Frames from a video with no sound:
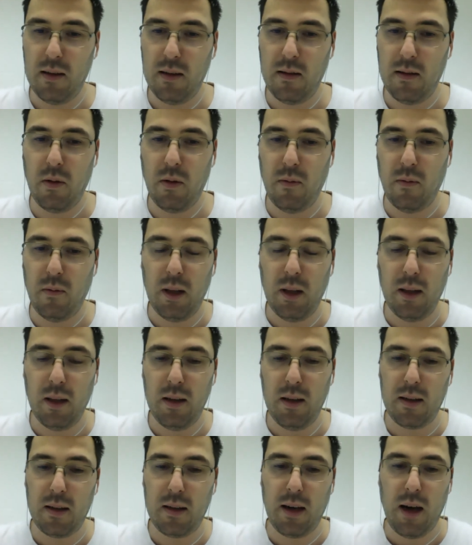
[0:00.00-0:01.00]
So will
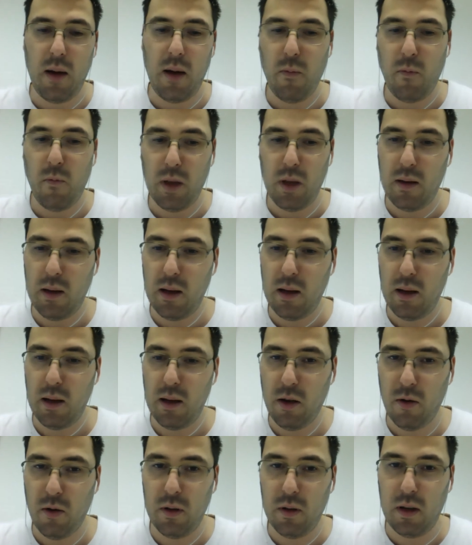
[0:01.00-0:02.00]
this come with the
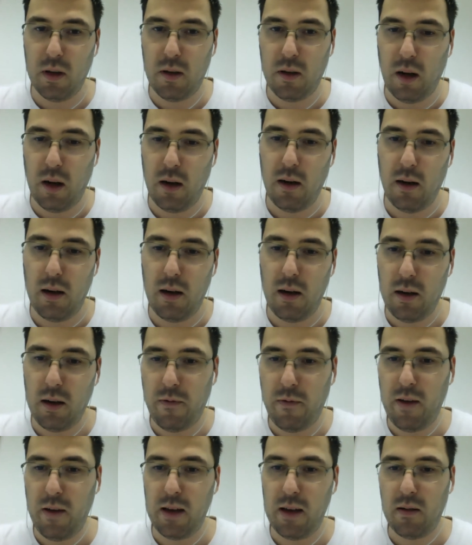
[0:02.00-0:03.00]
new editorial
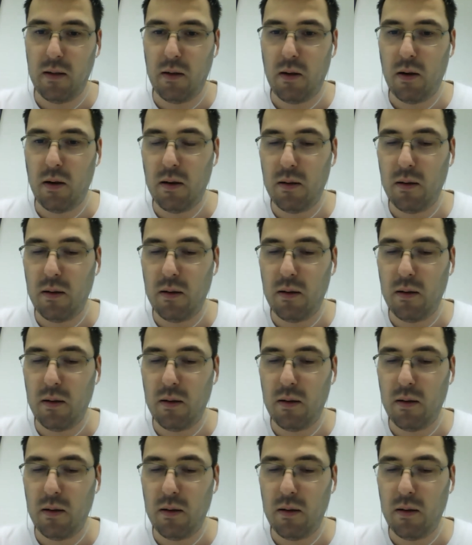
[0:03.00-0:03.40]
interface, or?